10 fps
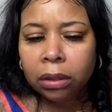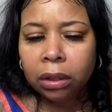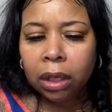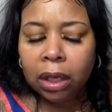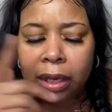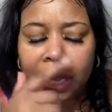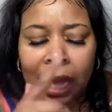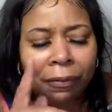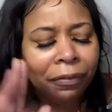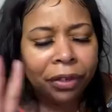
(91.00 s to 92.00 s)
And
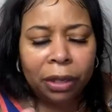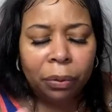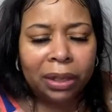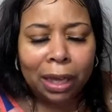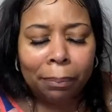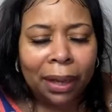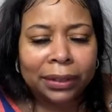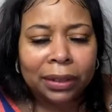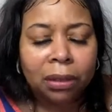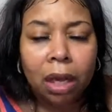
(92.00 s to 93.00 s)
I forget what that box
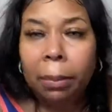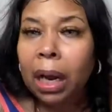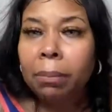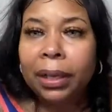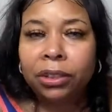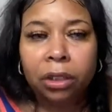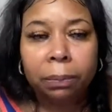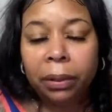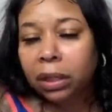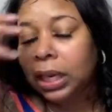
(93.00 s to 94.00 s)
is called, but I'll make sure to
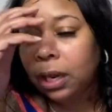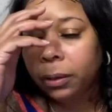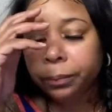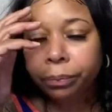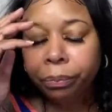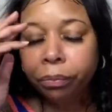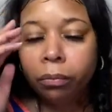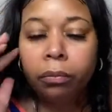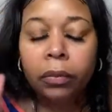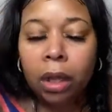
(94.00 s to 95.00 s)
put it down
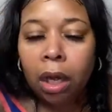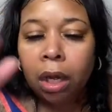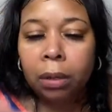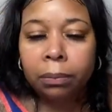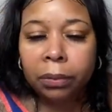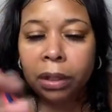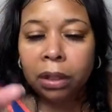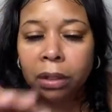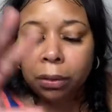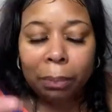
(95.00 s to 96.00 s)
um, in the
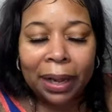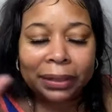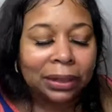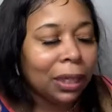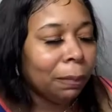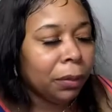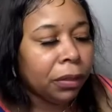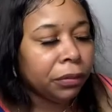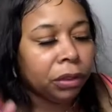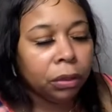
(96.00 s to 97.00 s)
little box down below
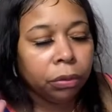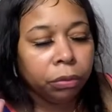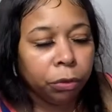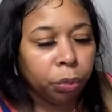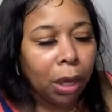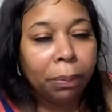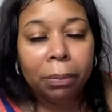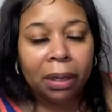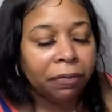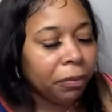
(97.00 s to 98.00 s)
so where I put
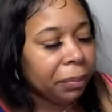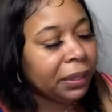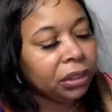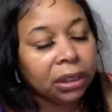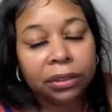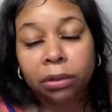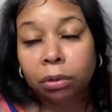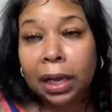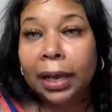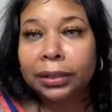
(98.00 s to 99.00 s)
my information that so you
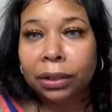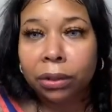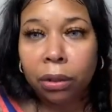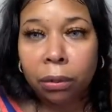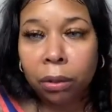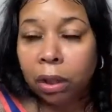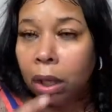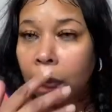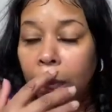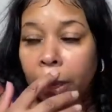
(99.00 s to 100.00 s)
guys will know
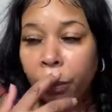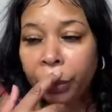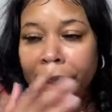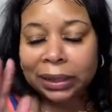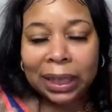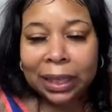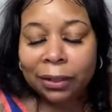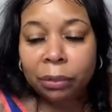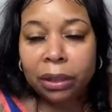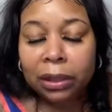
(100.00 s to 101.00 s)
exactly
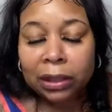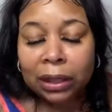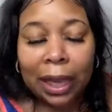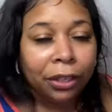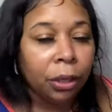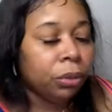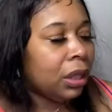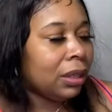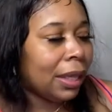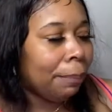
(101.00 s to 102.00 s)
what it is. I don't
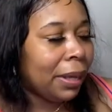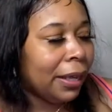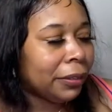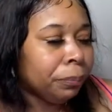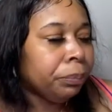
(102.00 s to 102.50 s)
get that box.